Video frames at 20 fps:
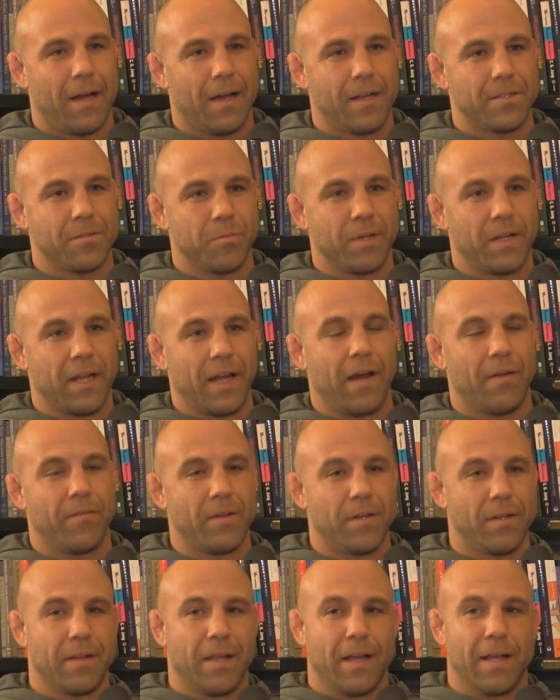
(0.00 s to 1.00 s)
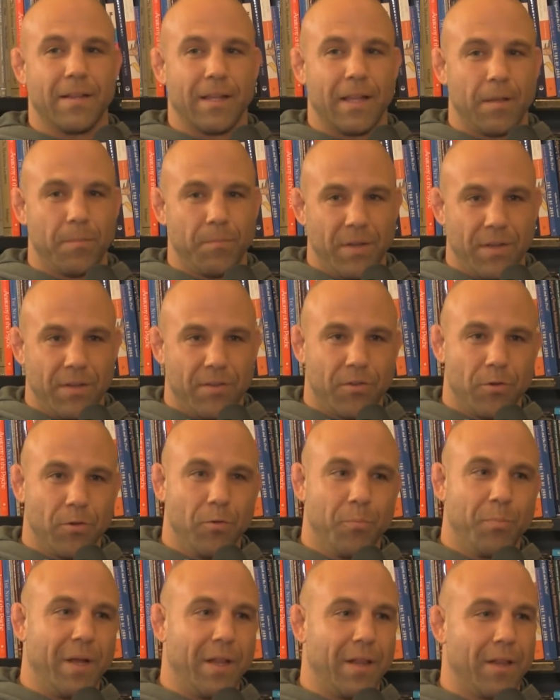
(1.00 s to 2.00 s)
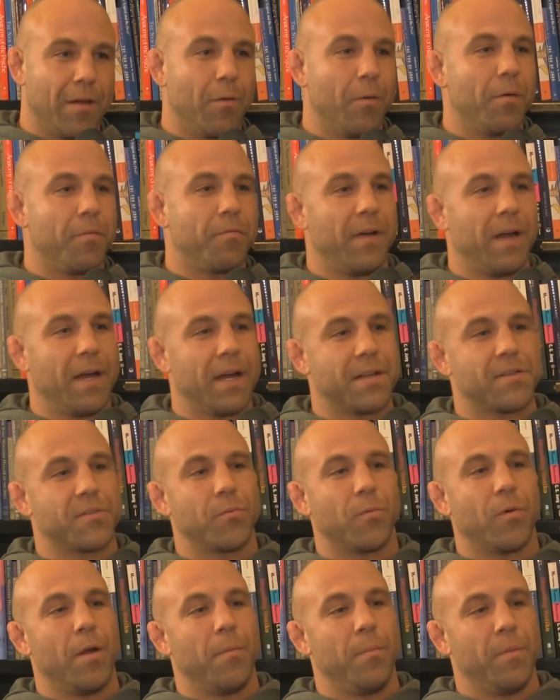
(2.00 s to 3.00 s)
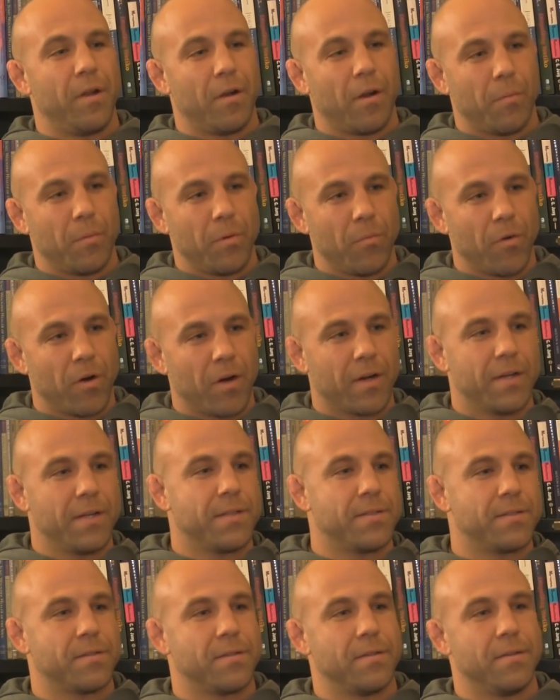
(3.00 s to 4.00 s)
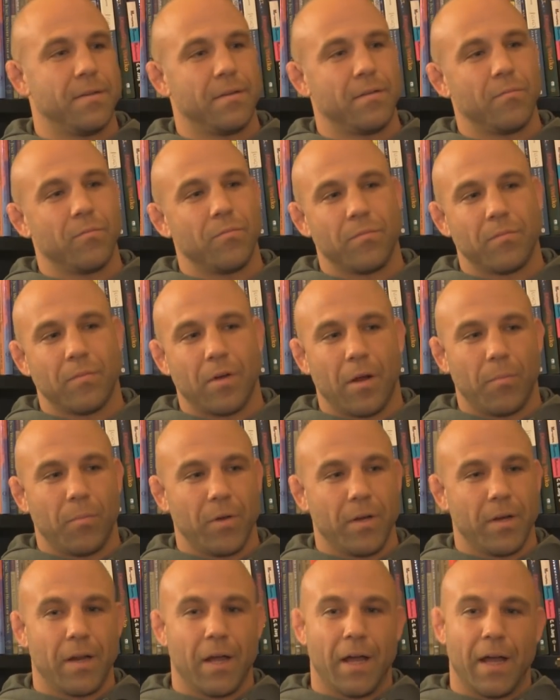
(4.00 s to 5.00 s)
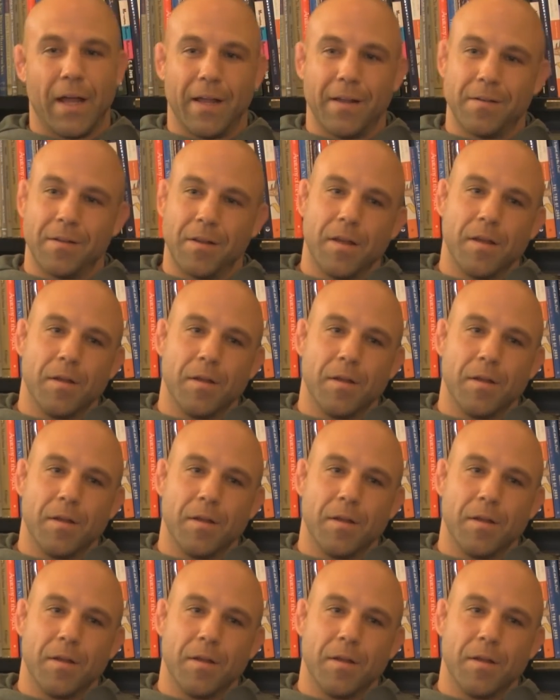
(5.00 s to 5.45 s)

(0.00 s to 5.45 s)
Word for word: as it would have it, that led me to PaleoFX, where I met Aubrey Marcus, and mm. Aubrey and I,